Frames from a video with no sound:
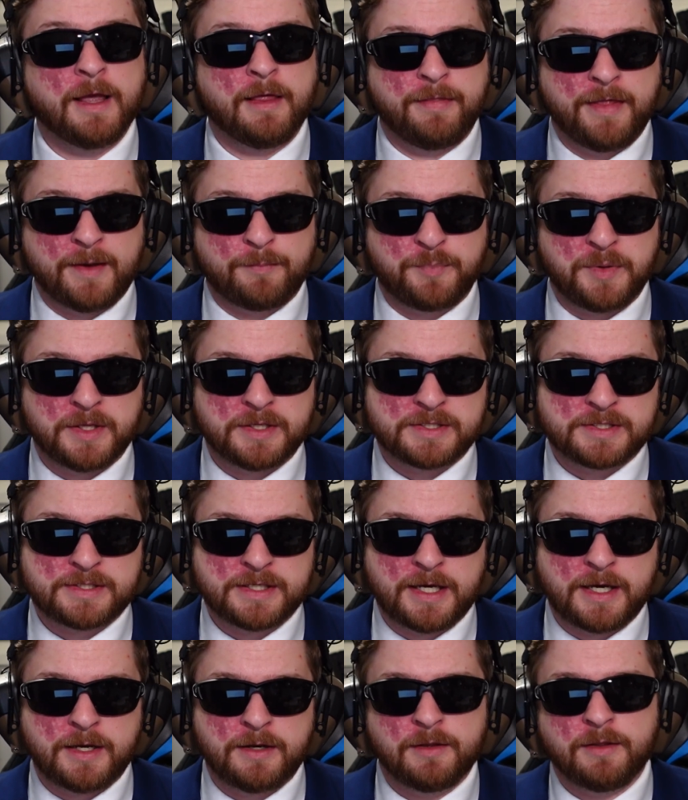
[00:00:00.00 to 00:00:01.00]
That being
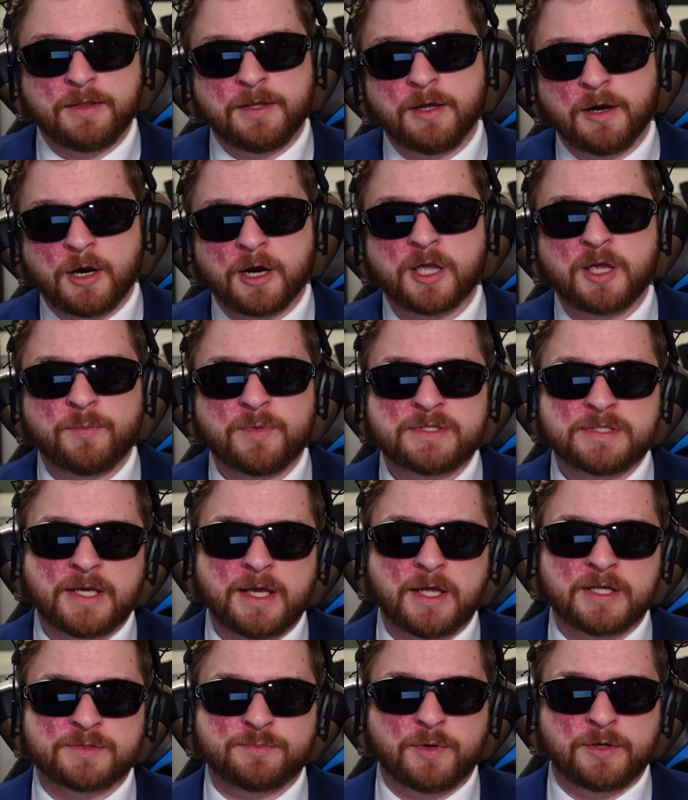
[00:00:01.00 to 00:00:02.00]
said, the arguments
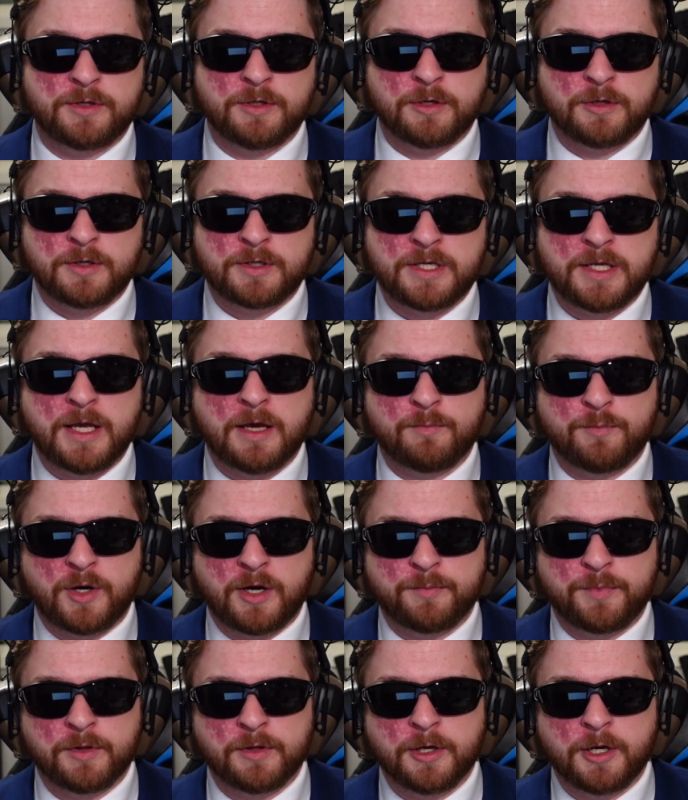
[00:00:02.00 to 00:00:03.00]
against modernity and
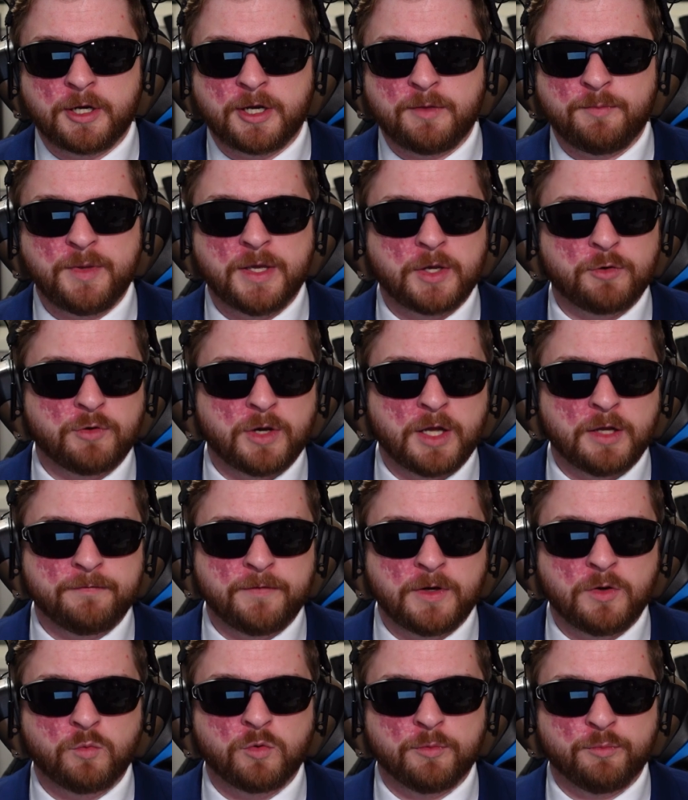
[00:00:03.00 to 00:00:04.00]
popularity being
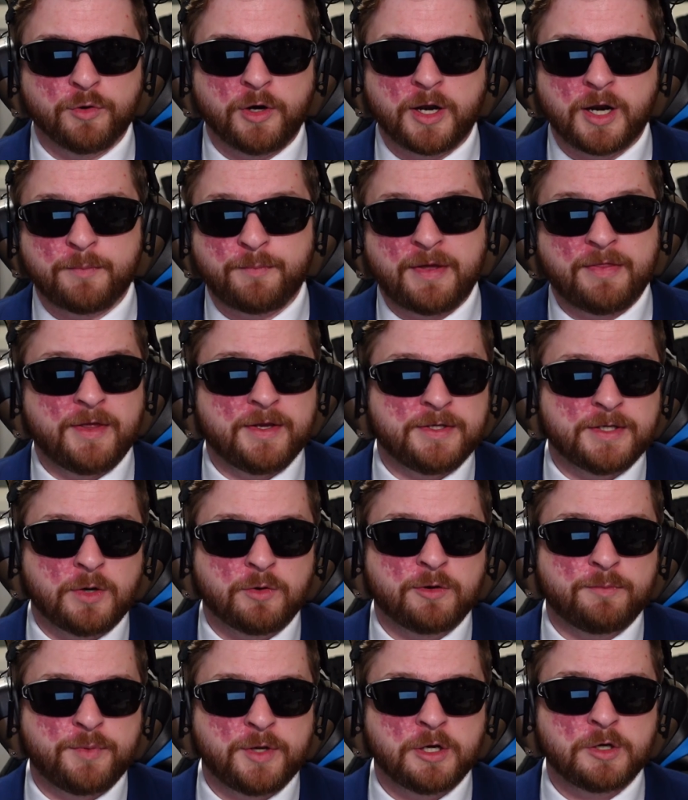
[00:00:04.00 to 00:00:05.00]
relevant were brought up, and they
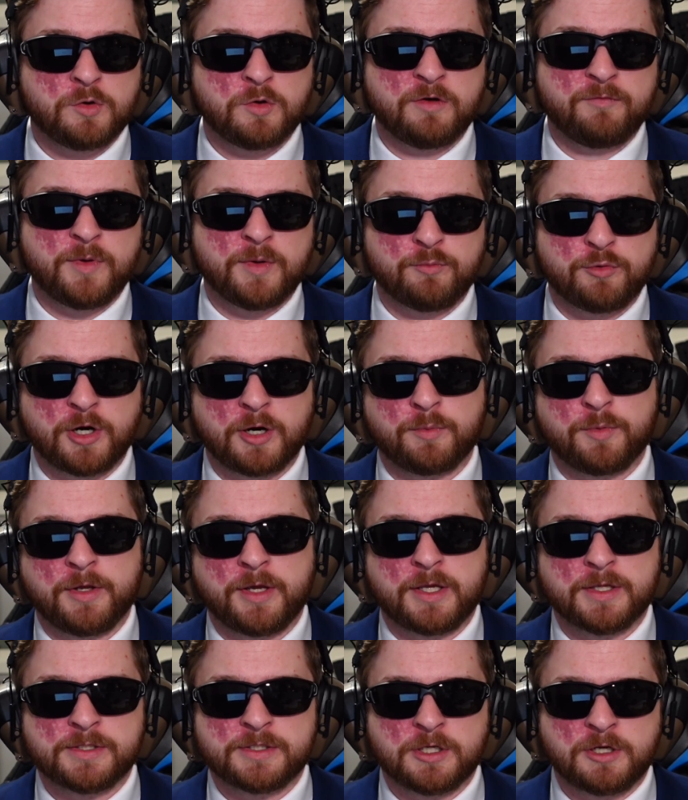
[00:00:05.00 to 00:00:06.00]
don't appear to have been properly
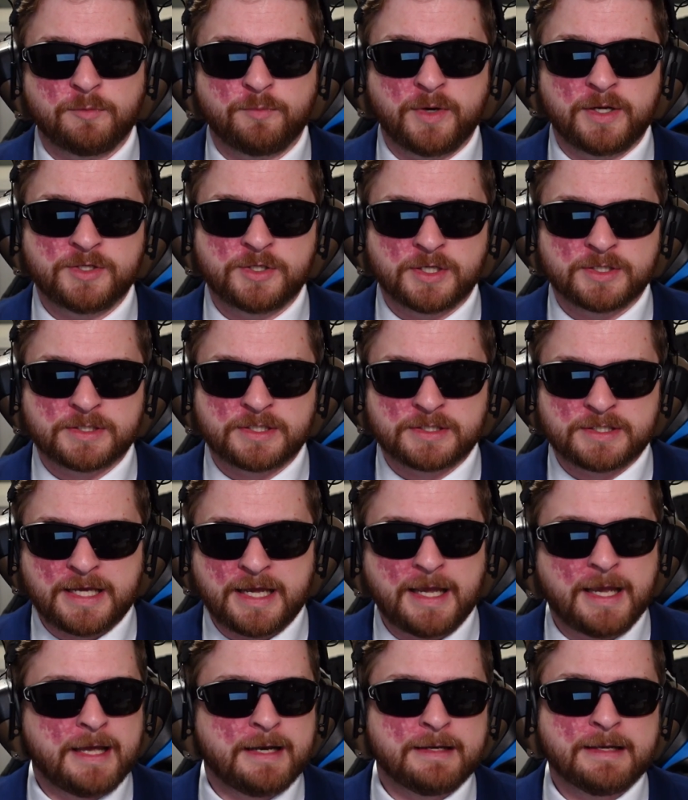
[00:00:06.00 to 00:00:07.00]
considered by Justice
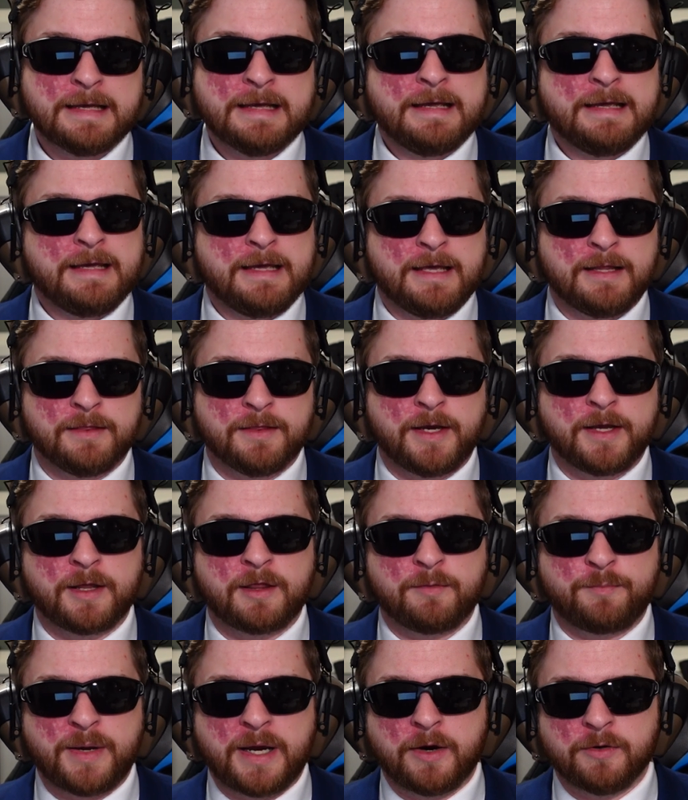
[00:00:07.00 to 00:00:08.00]
Kane in light of
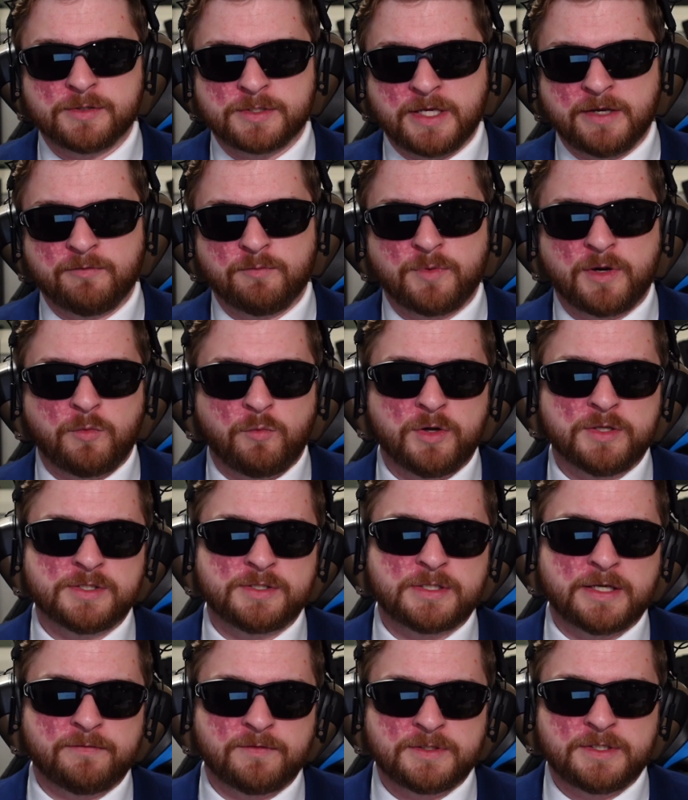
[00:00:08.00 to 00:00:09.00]
the powers given by
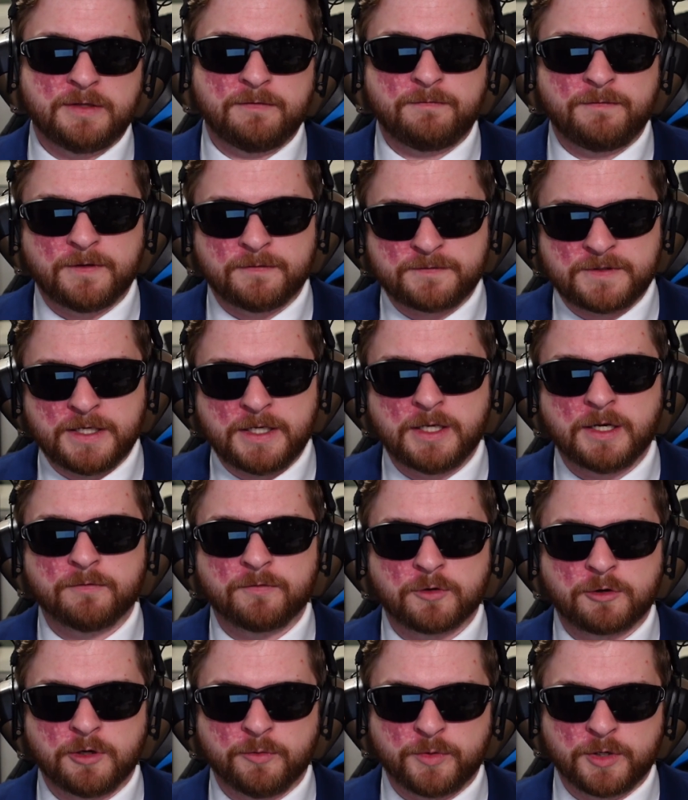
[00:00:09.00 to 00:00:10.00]
117.15 of
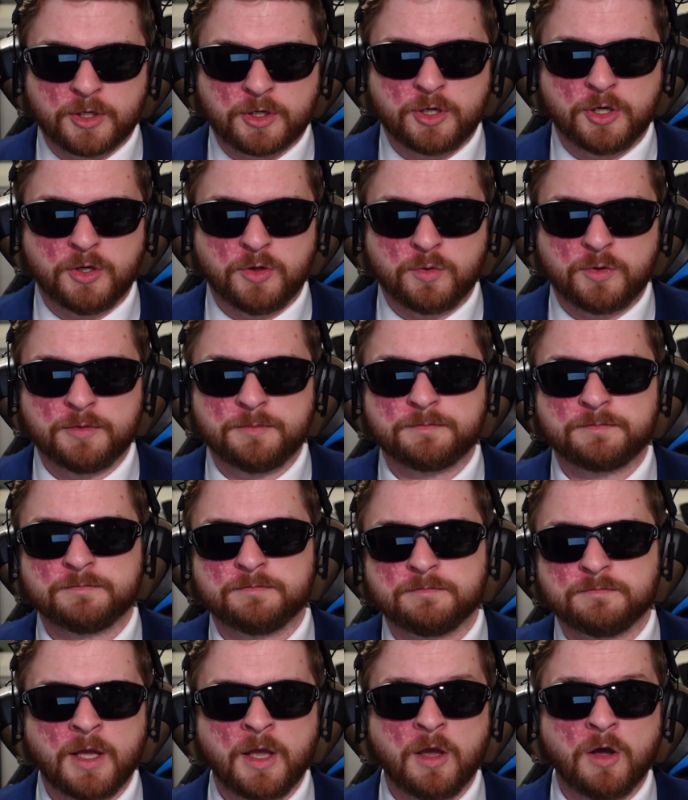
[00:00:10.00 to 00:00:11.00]
the Criminal Code,
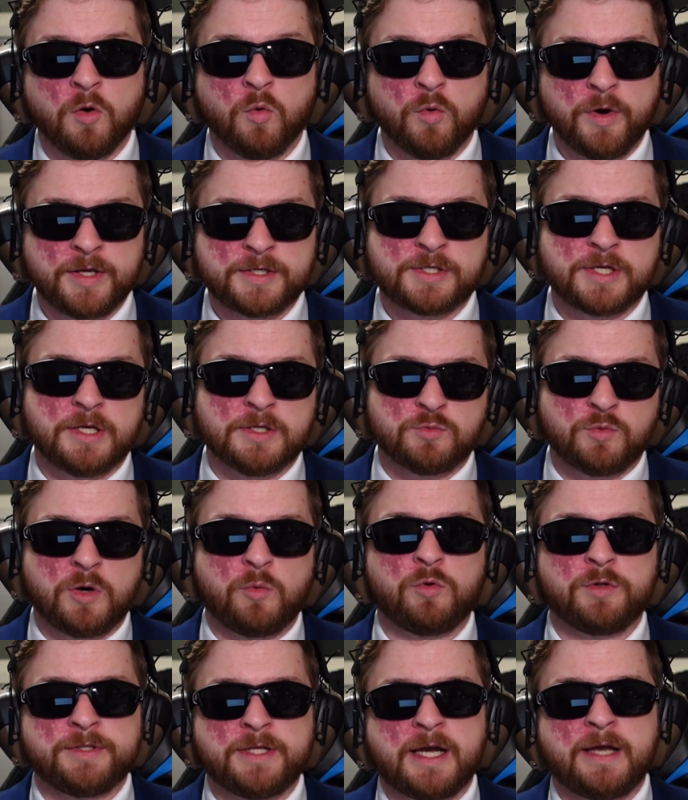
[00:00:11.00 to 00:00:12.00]
which is what
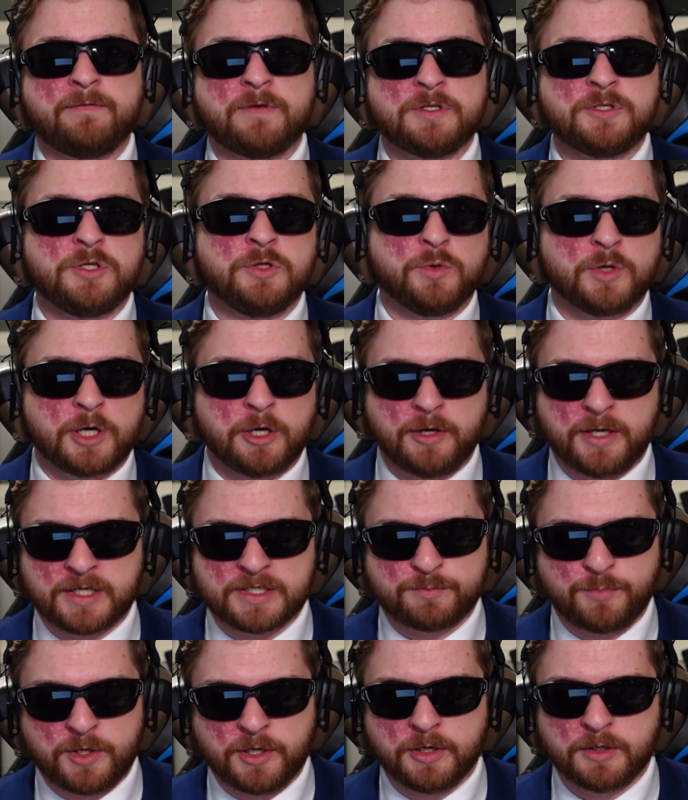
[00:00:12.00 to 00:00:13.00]
we'll dive into in our
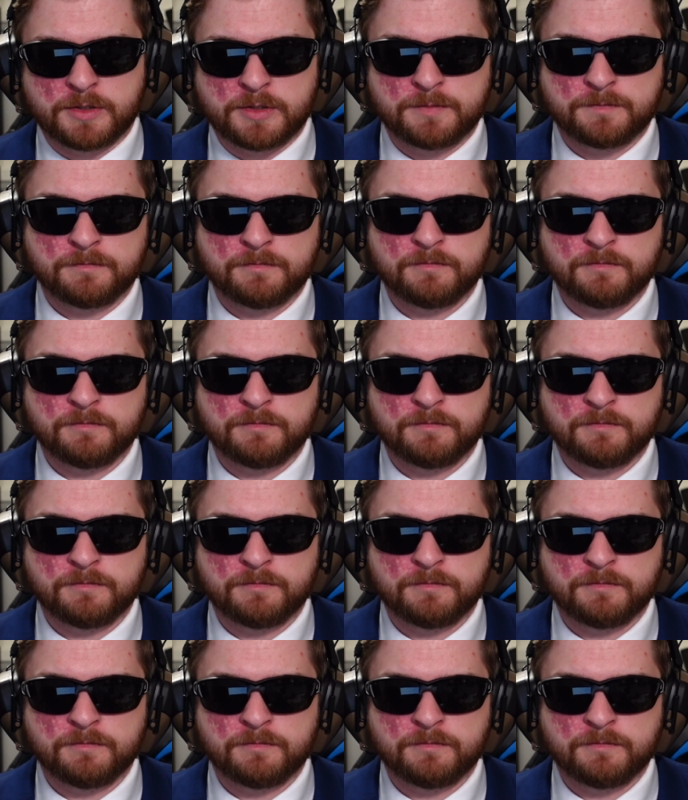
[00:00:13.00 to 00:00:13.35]
next part.